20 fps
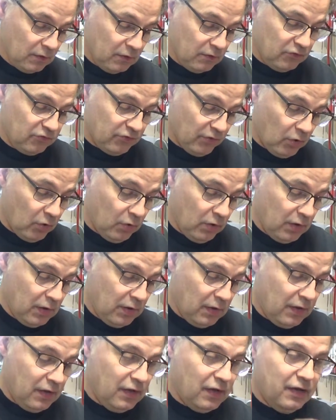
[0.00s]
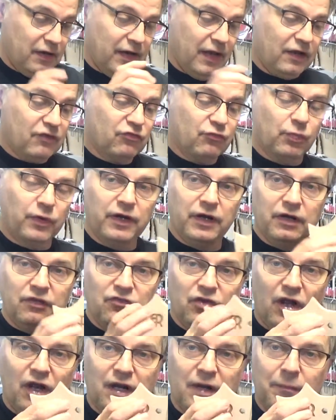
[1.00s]
So next we're going to
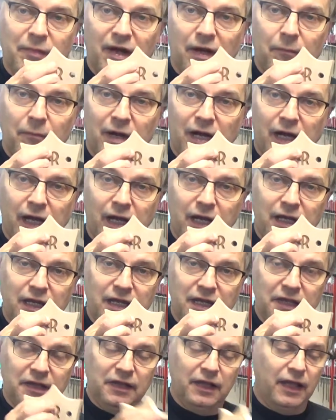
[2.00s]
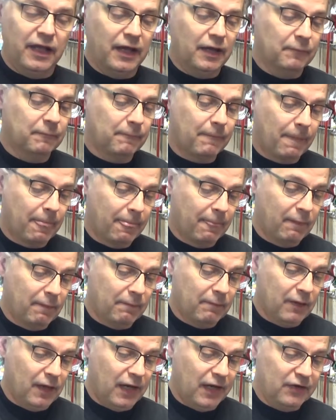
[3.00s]
talk about my inlay.
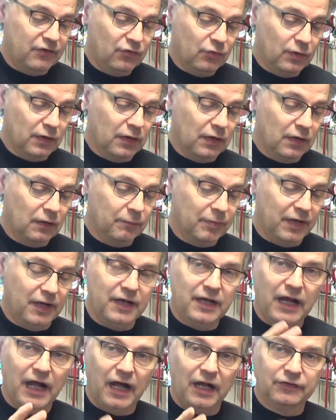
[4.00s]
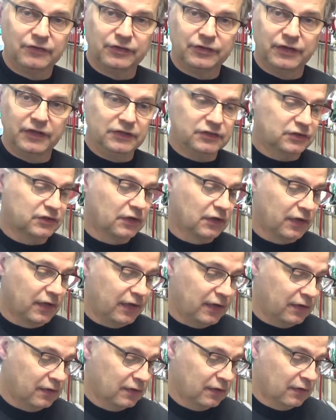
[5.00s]
I do it a little bit
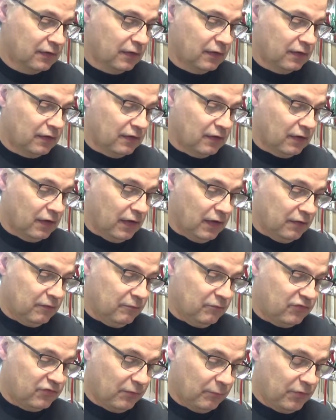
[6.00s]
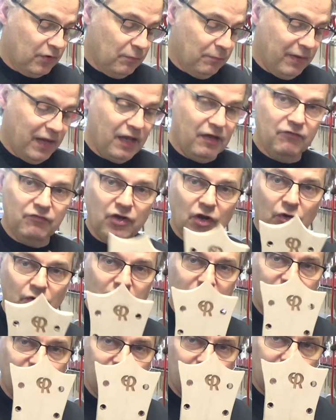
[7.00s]
non-traditionally. Some of you may have
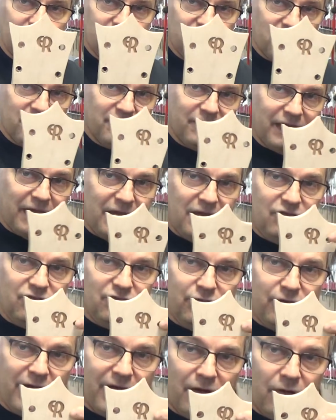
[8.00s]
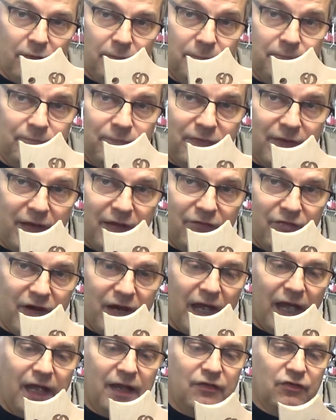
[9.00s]
noticed that this is lasered out. I have a
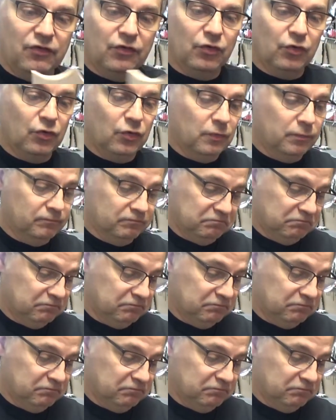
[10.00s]
guy do